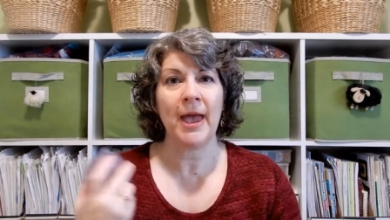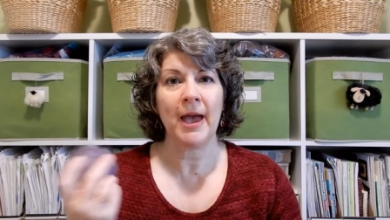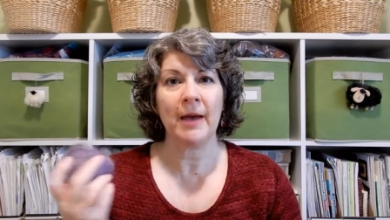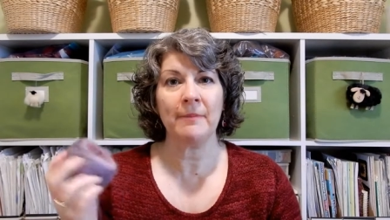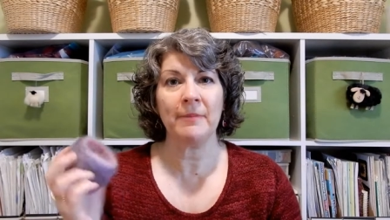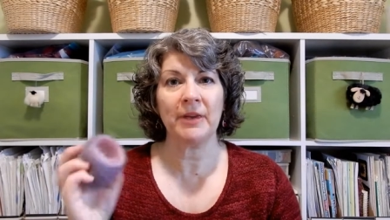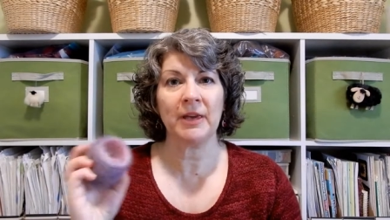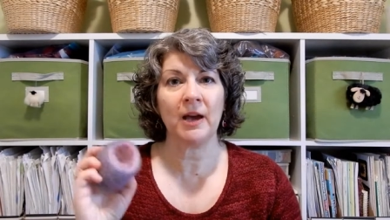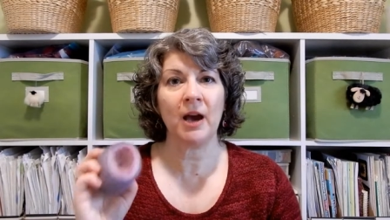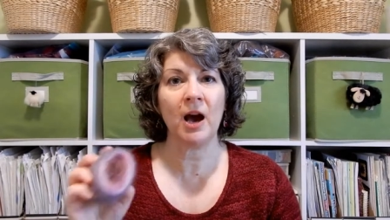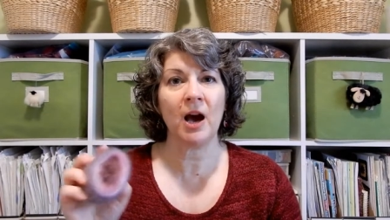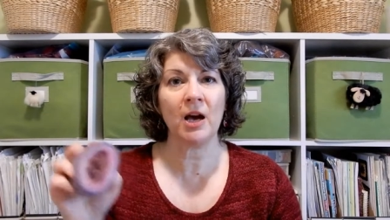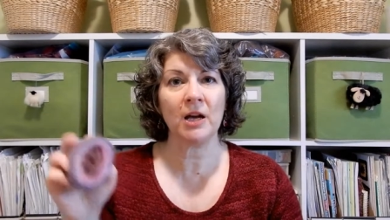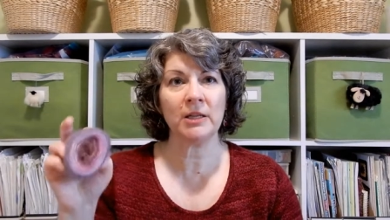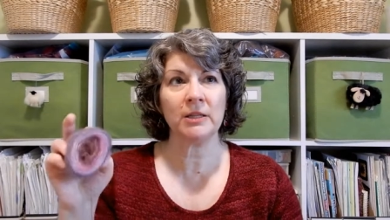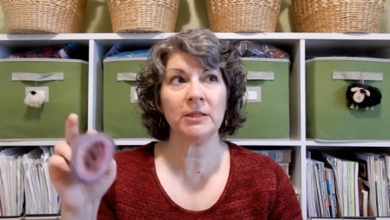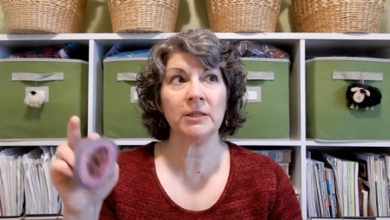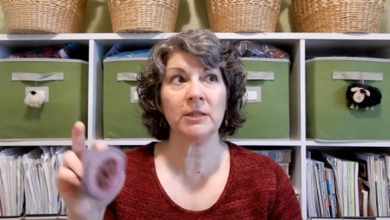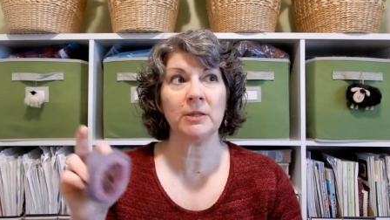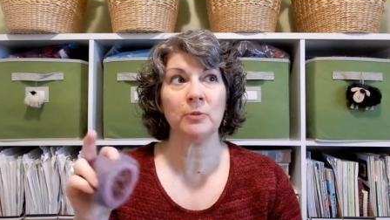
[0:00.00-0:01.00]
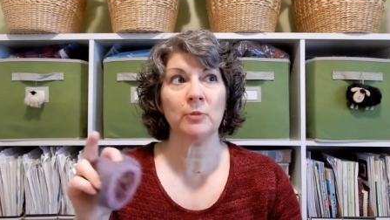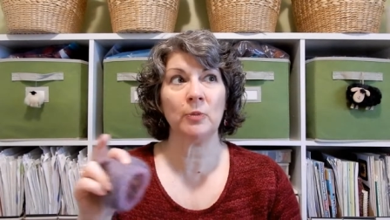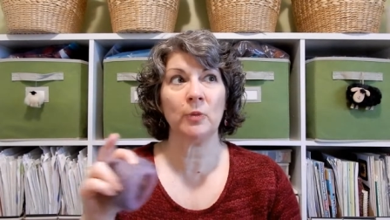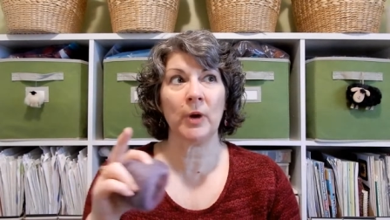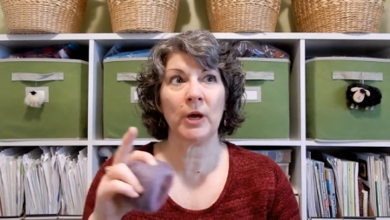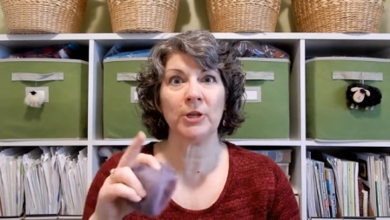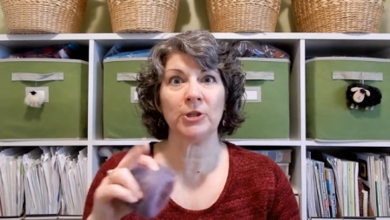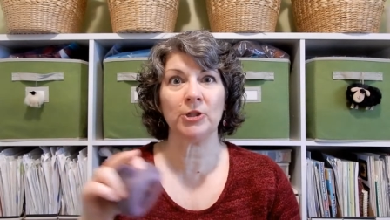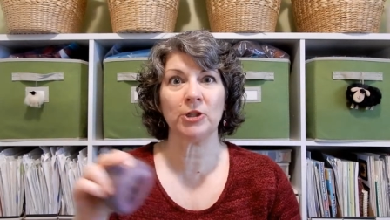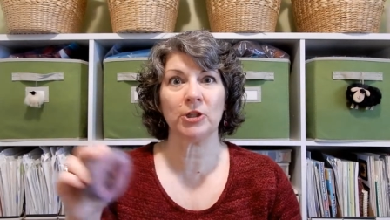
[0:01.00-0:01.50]
And because the
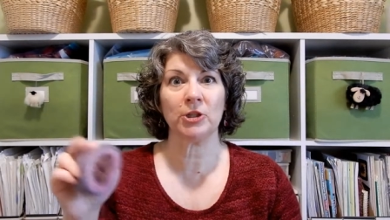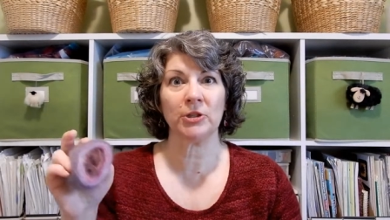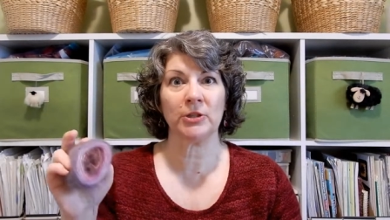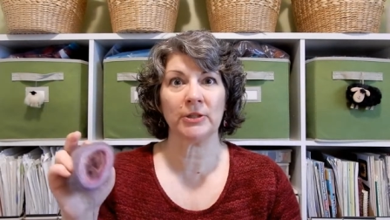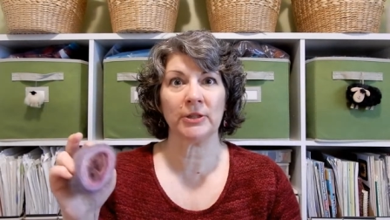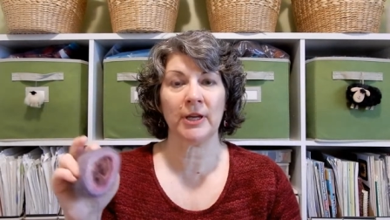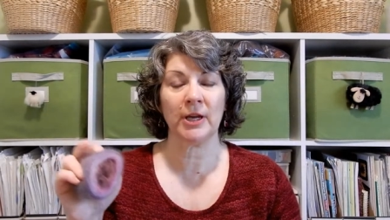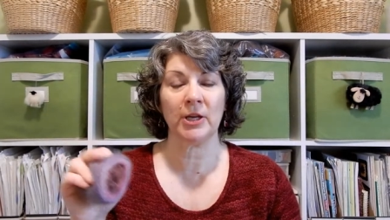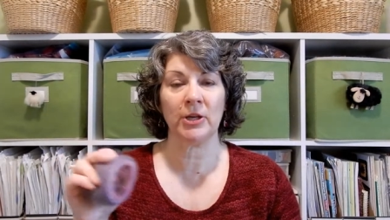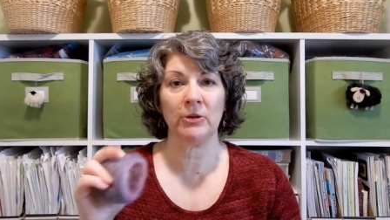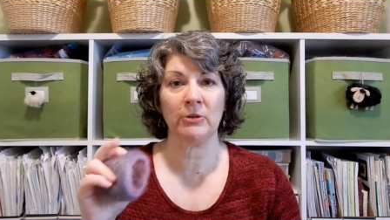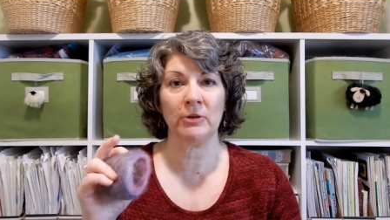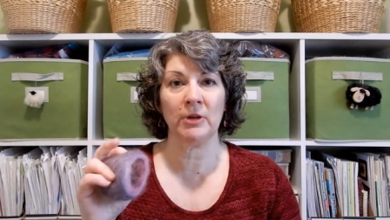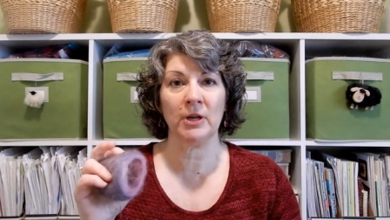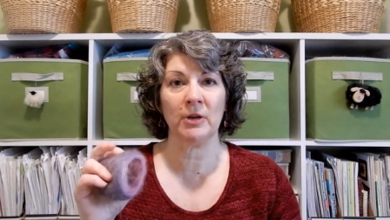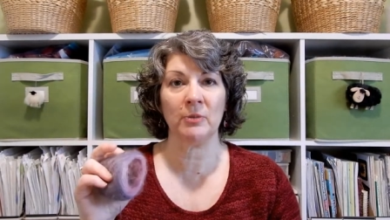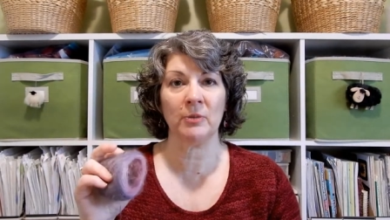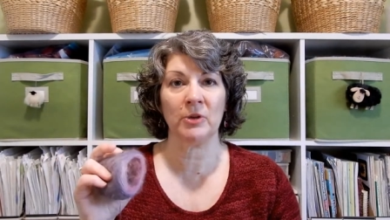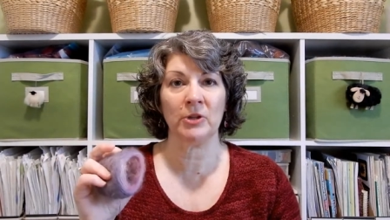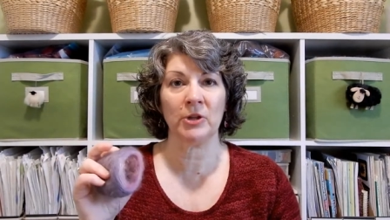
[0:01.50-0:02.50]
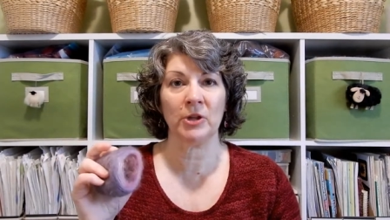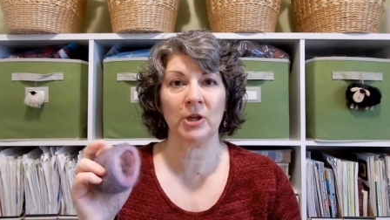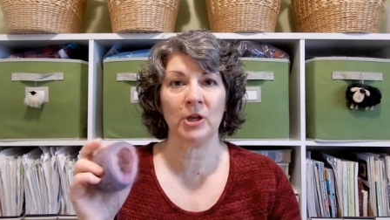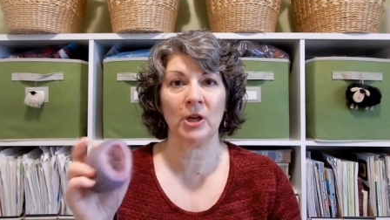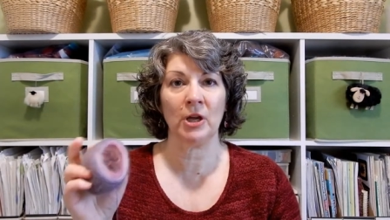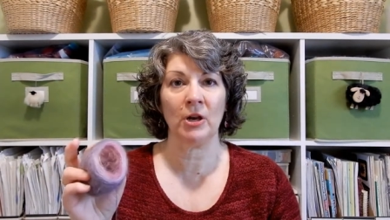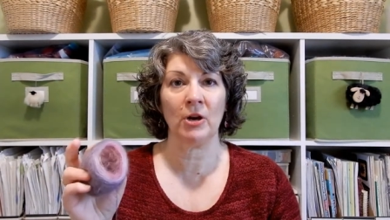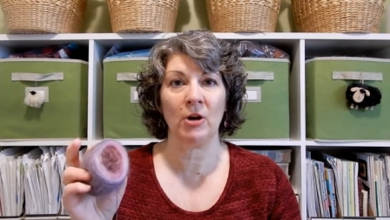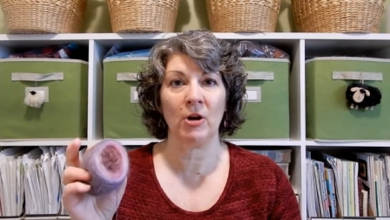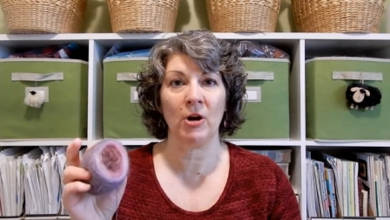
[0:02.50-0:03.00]
wedges that you knit with
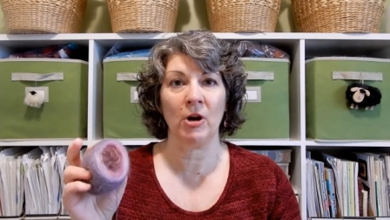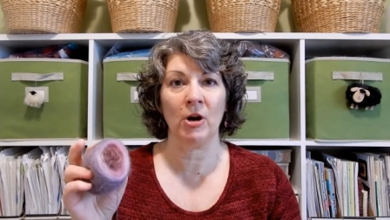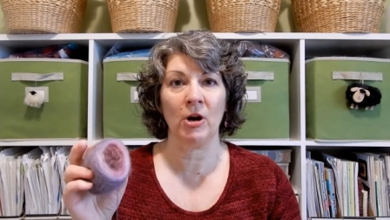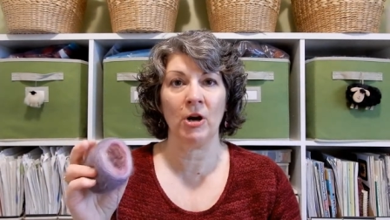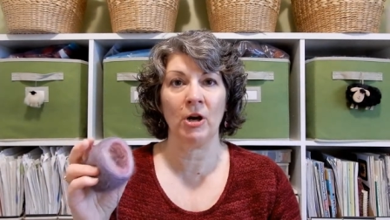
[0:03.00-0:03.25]
it